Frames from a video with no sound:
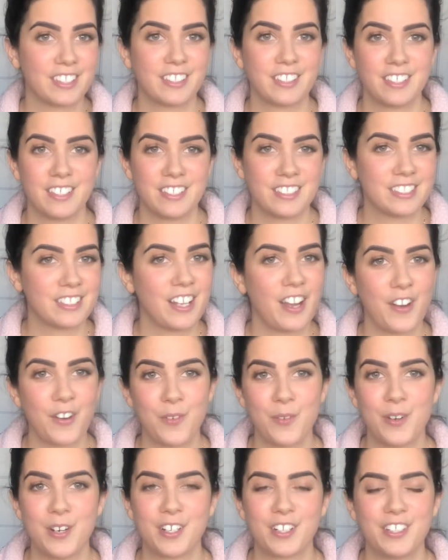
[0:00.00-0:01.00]
It's gotta
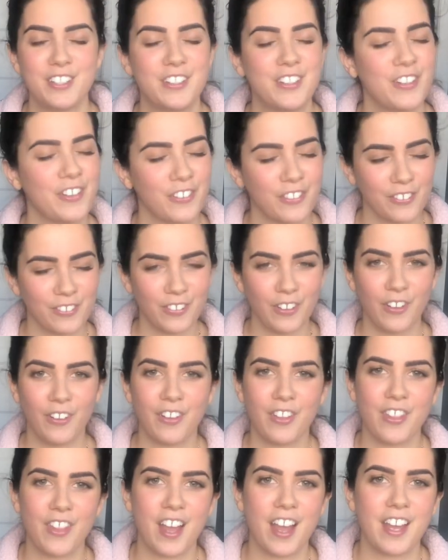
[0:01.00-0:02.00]
work. You go through all
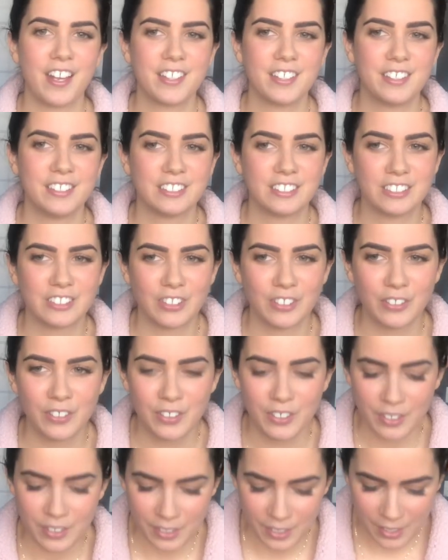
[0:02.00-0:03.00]
of that. And so,
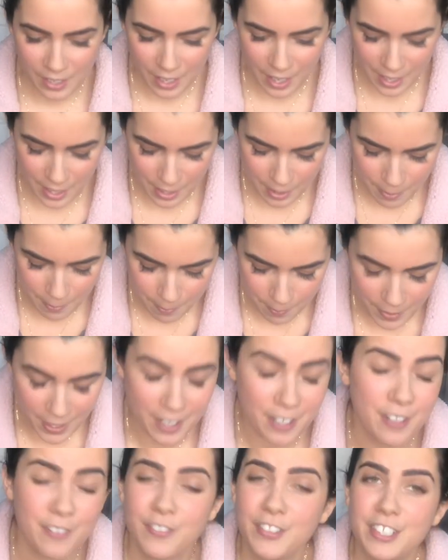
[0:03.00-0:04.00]
and
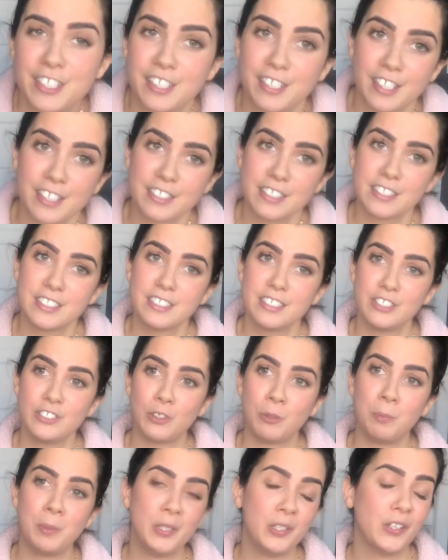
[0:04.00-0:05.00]
if it doesn't, you'll
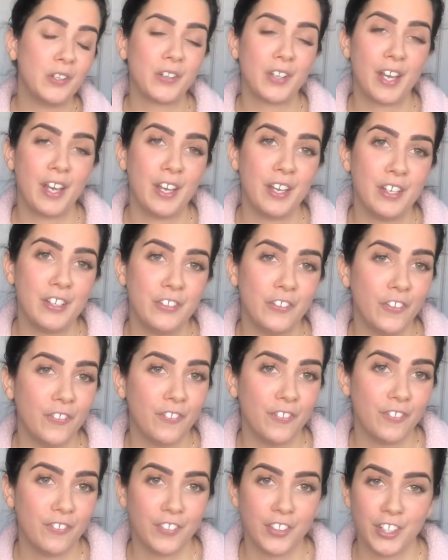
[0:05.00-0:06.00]
be okay. You'll
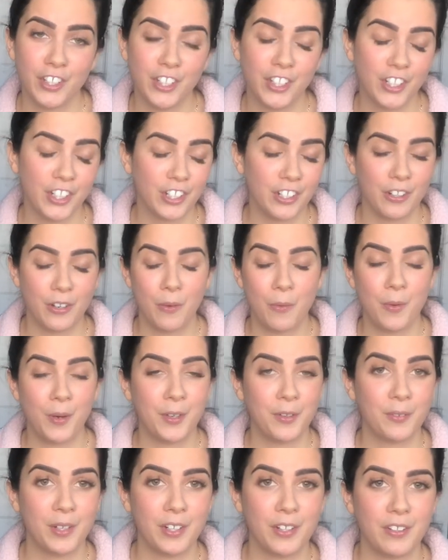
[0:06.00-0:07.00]
figure it out one
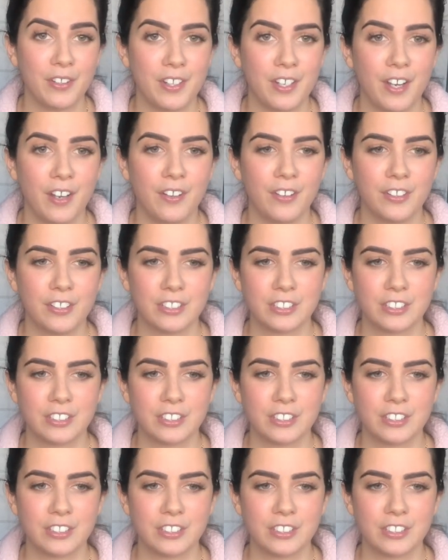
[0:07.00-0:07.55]
way or the other.